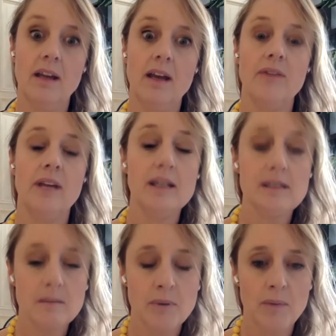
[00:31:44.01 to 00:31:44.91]
have
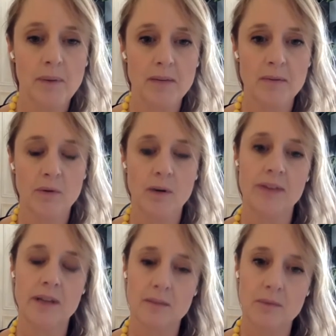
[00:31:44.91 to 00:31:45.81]
eaten properly
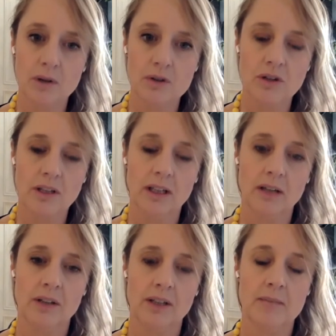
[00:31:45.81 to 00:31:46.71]
beforehand, that I'm not drinking
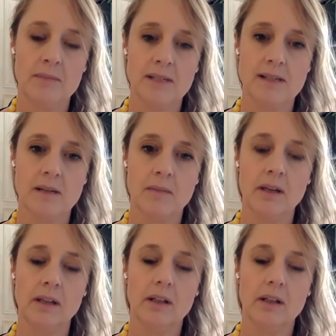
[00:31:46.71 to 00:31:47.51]
on an empty stomach.